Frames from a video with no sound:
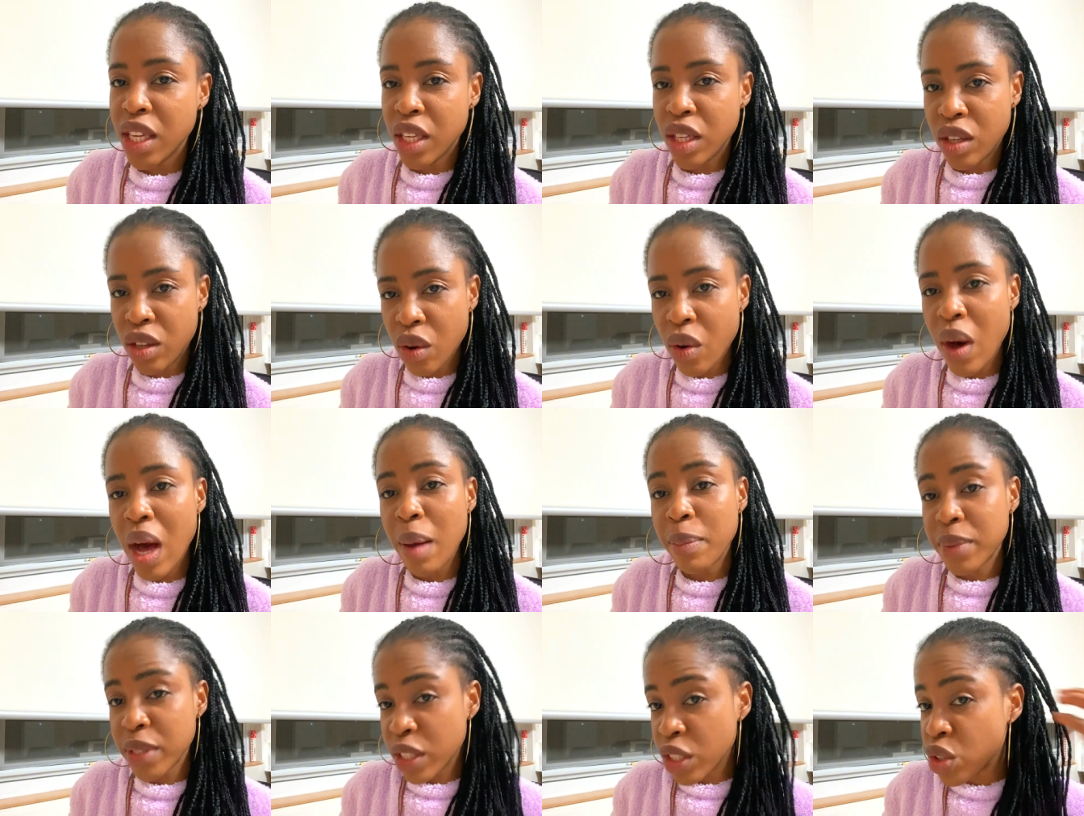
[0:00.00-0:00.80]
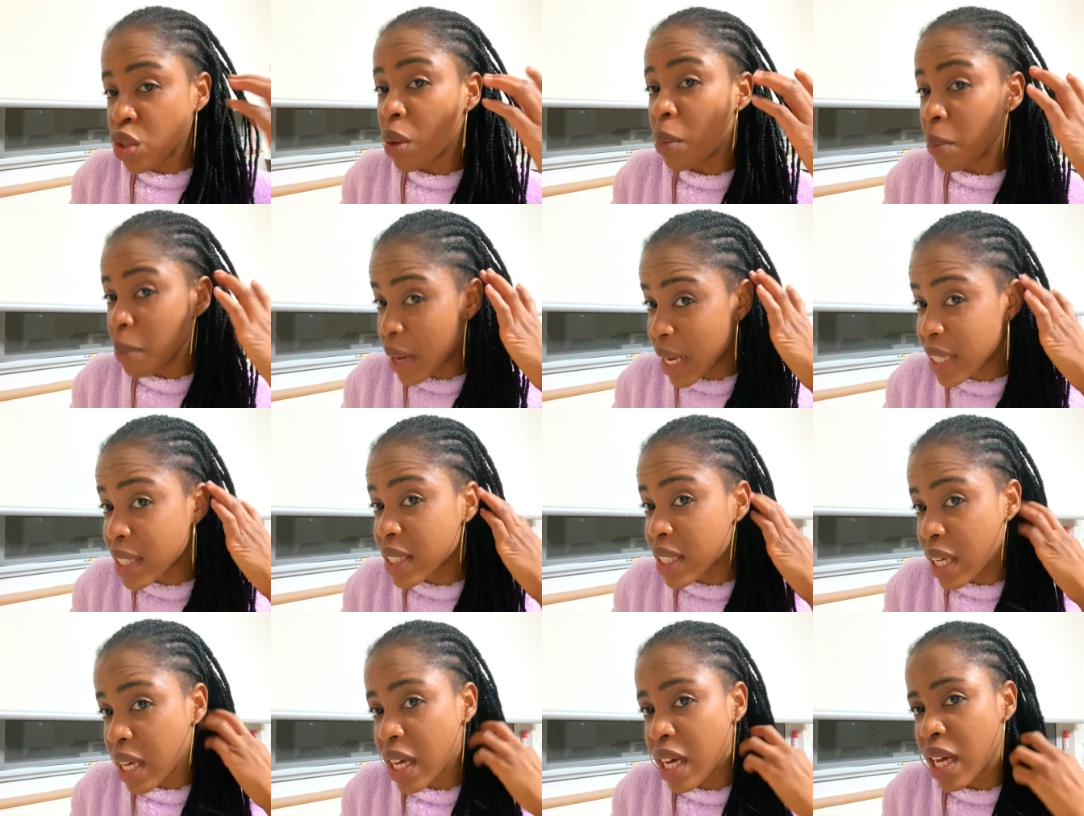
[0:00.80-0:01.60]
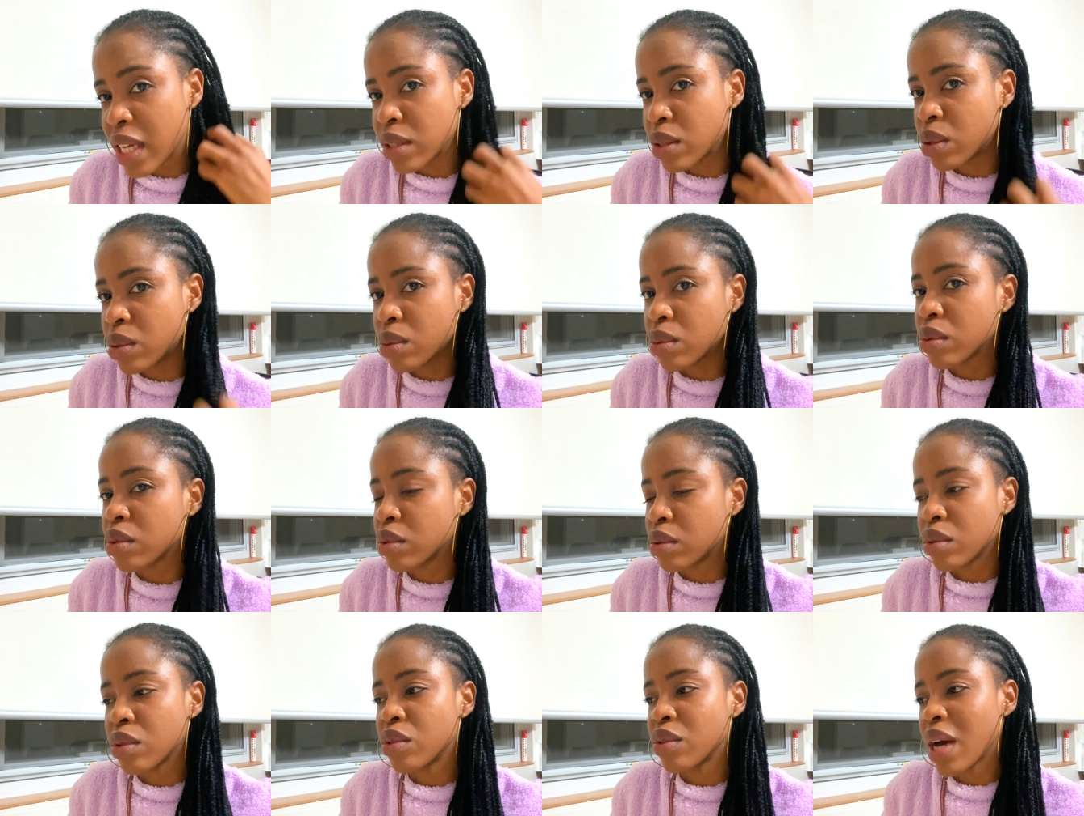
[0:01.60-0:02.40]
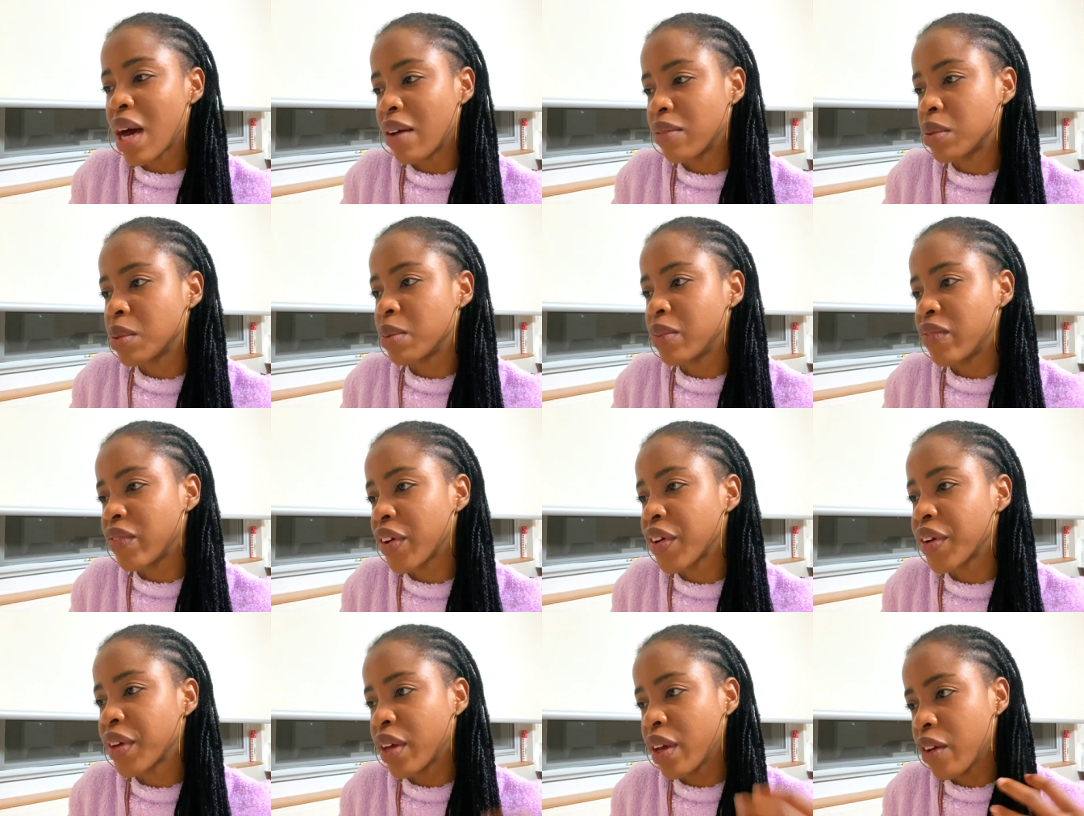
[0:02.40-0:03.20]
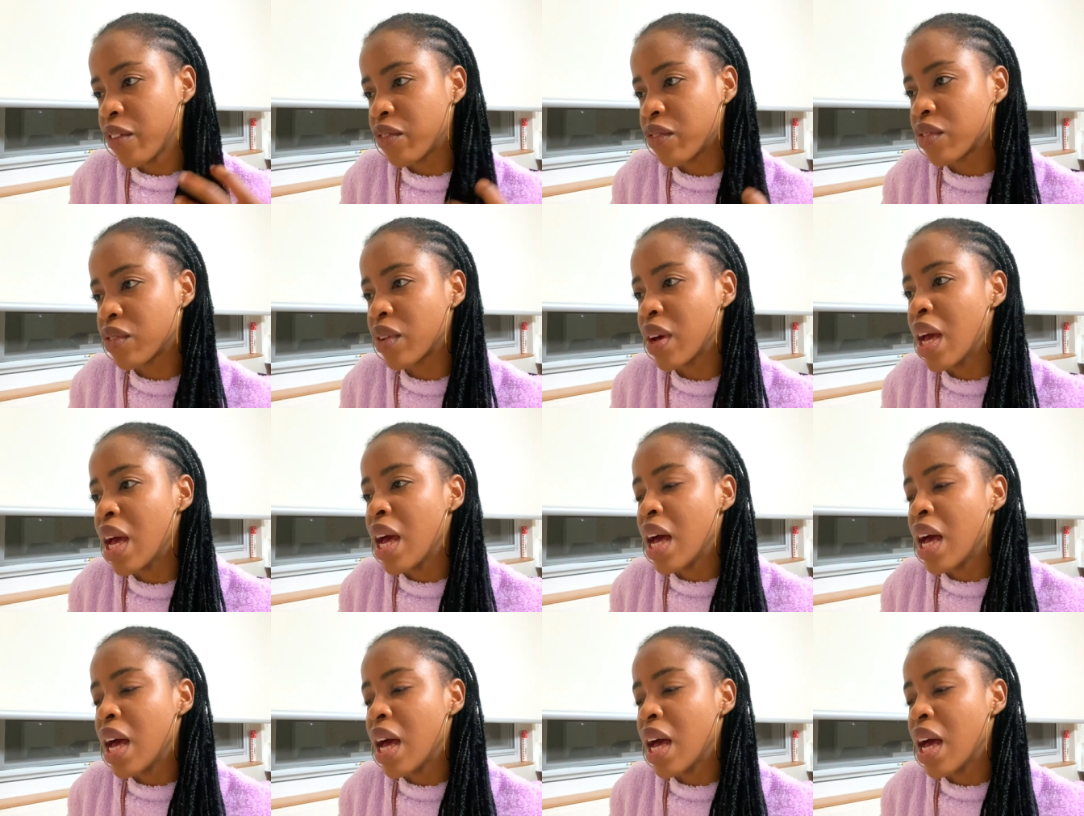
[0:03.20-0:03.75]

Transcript: your application might get cancelled. So you have to be very careful.